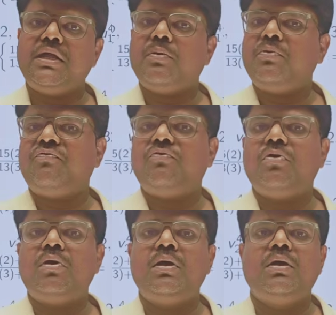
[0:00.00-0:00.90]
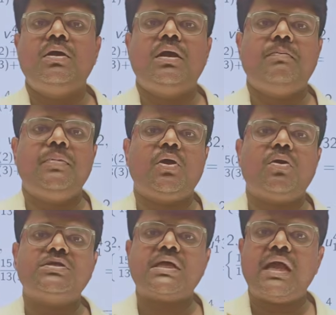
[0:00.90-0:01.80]
DMU4,
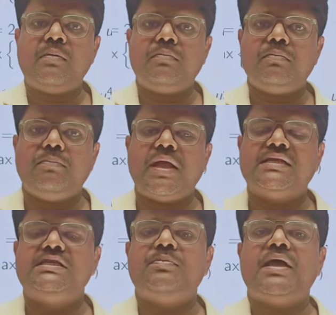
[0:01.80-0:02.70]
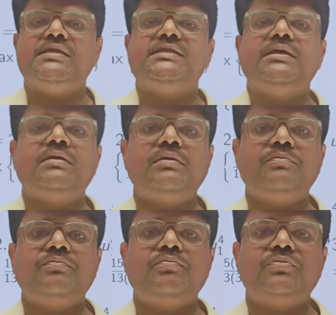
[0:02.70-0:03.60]
because I am maximizing
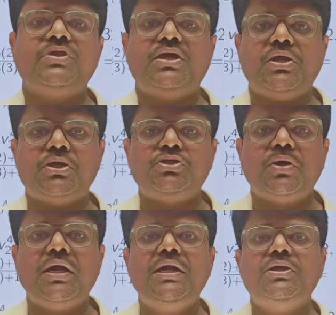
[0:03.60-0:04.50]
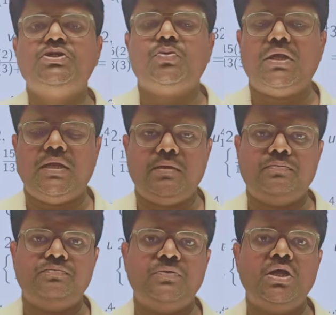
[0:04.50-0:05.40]
the ratio individually.
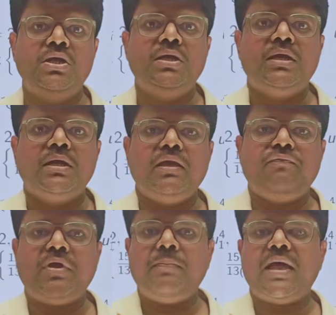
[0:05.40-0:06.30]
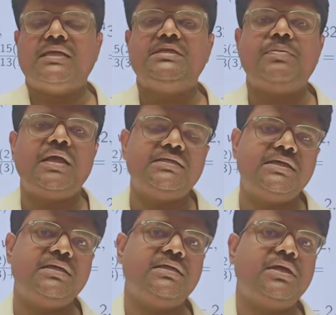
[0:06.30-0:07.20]
If I am
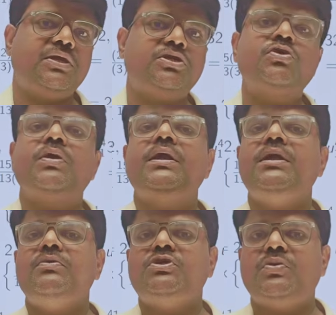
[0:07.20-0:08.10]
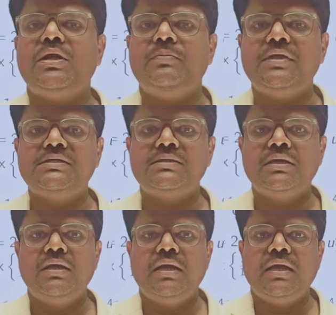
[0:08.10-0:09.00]
maximizing the ratio individually, means
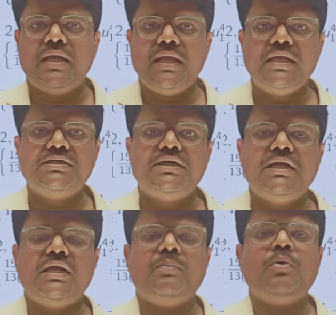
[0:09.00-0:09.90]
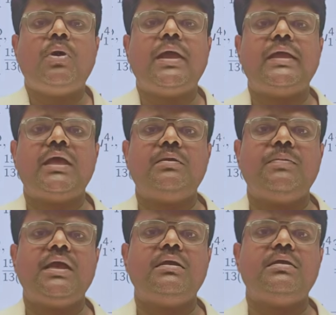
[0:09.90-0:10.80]
each DMU I
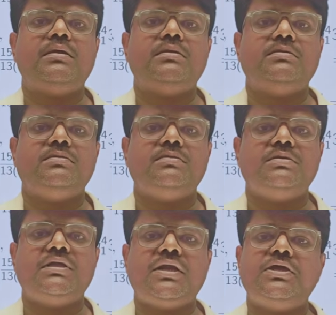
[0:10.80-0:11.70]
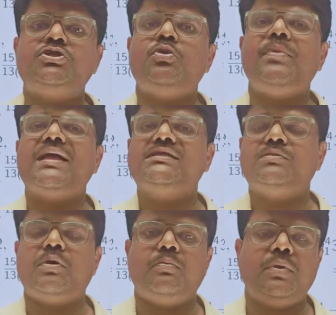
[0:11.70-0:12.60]
can make the ratio
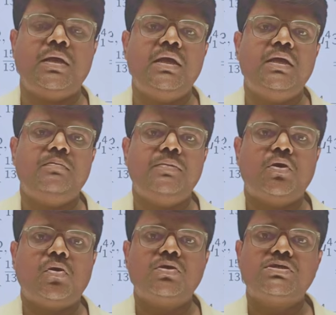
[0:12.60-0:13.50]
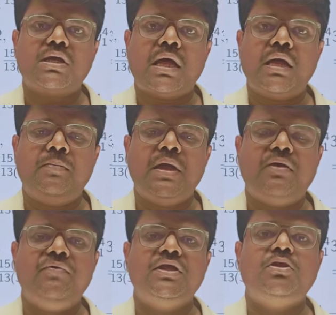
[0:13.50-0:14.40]
maximum, because I am
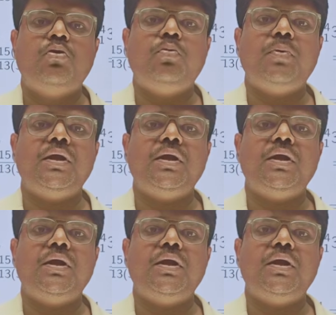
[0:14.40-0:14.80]
having the